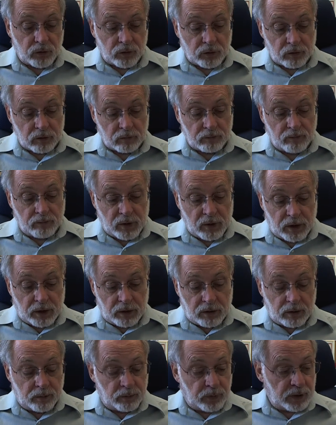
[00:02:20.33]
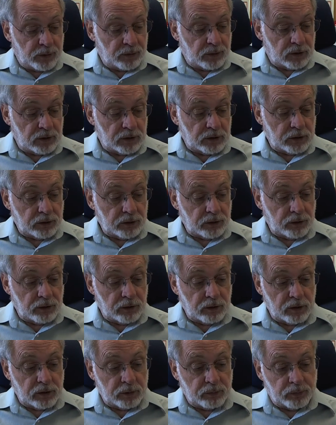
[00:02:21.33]
the people in
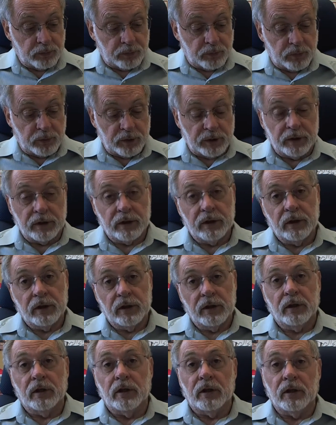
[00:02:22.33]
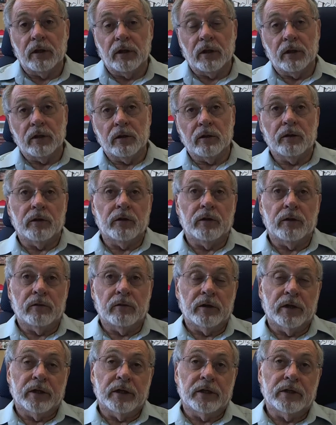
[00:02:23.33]
Europe and the
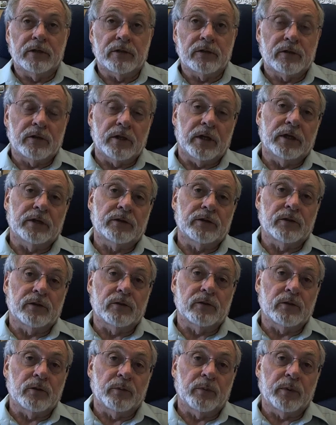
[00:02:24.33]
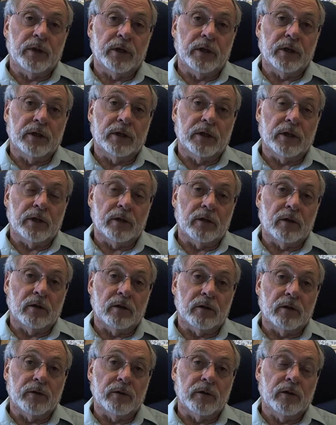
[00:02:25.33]
United States and Japan held
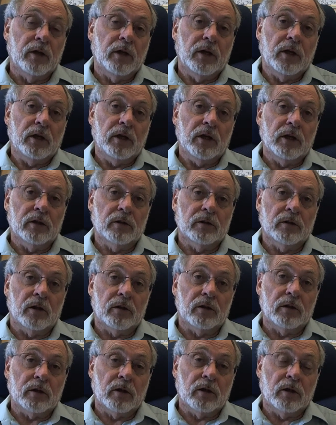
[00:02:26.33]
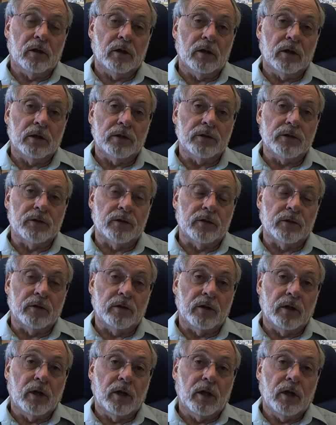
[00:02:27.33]
all the cards,
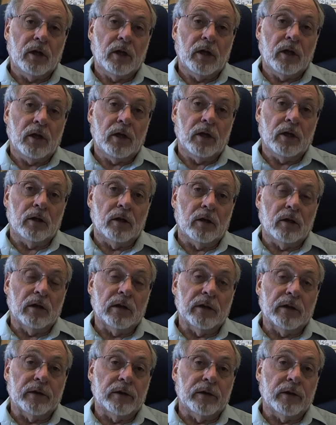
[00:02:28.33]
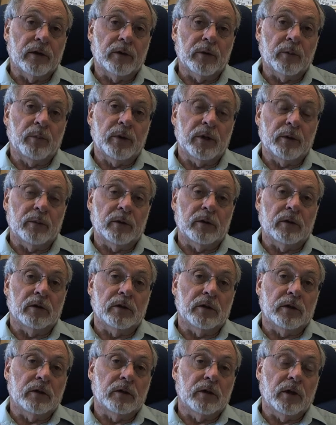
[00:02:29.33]
and all of the other people
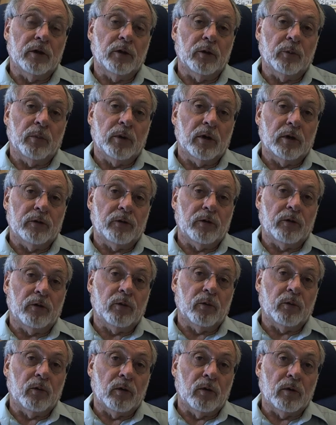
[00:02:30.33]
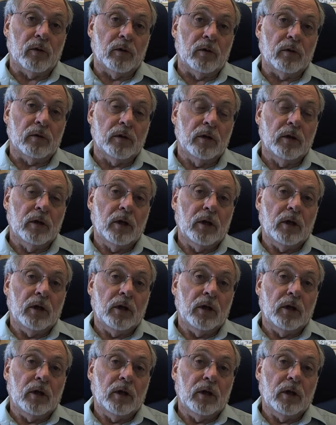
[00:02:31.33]
in other parts of the world